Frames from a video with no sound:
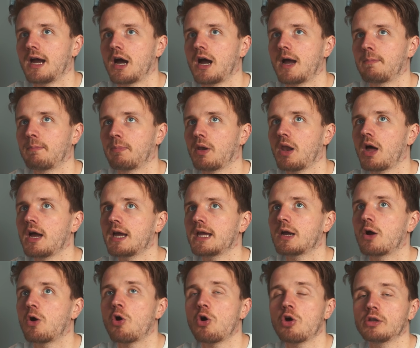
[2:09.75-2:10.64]
apply
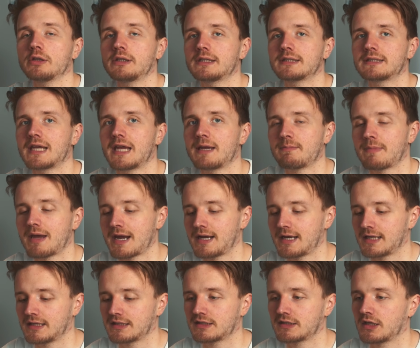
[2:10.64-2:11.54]
all of the same
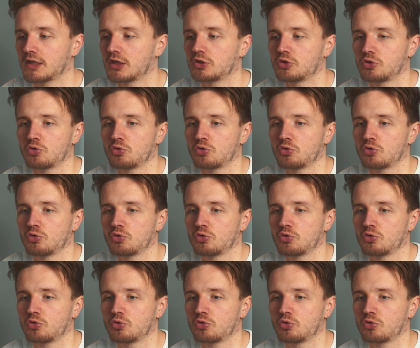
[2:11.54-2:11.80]
edits